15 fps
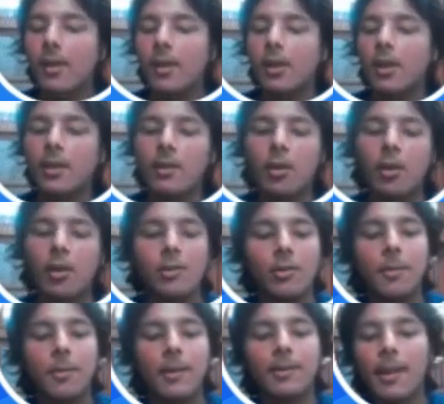You can also
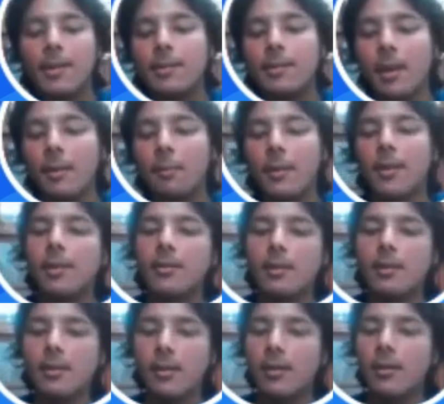press escape and
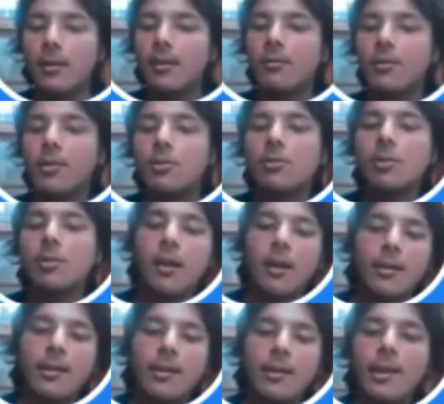enter, which will
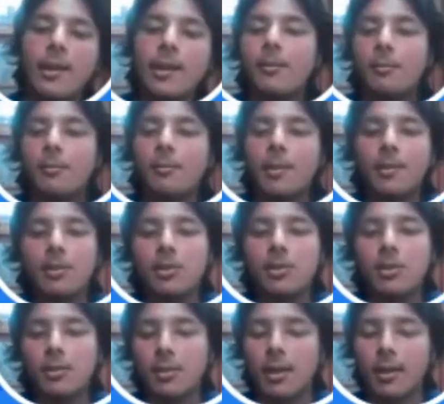delete
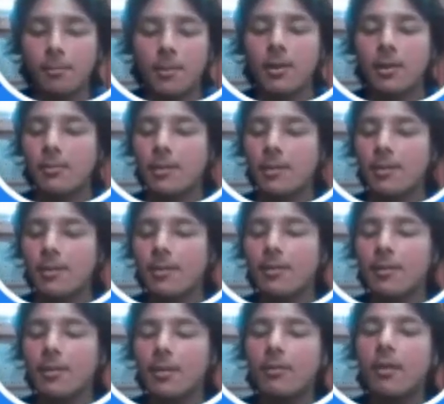that particular message,
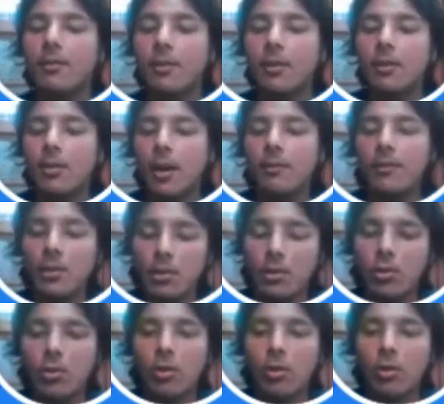instead of having to
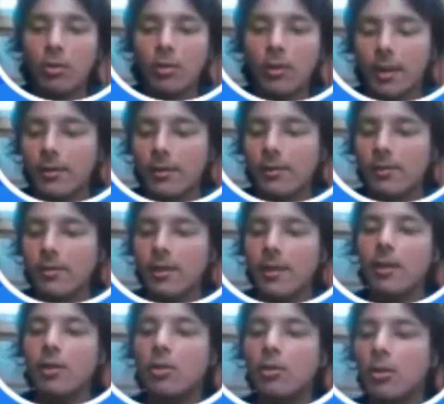go over and clicking
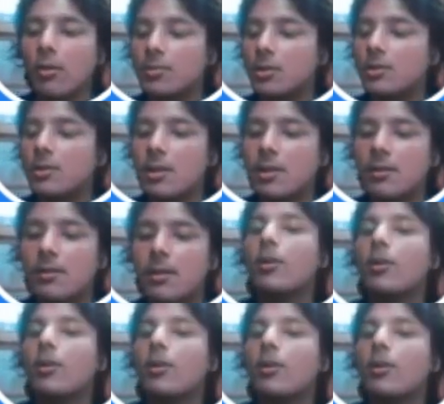on options and clicking
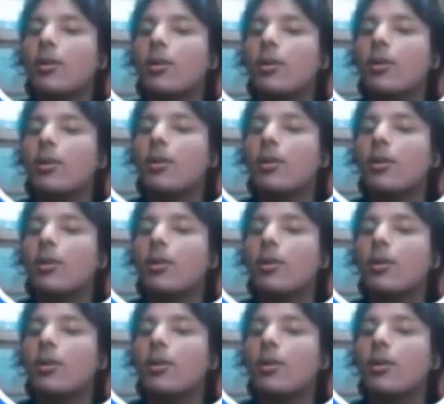on delete.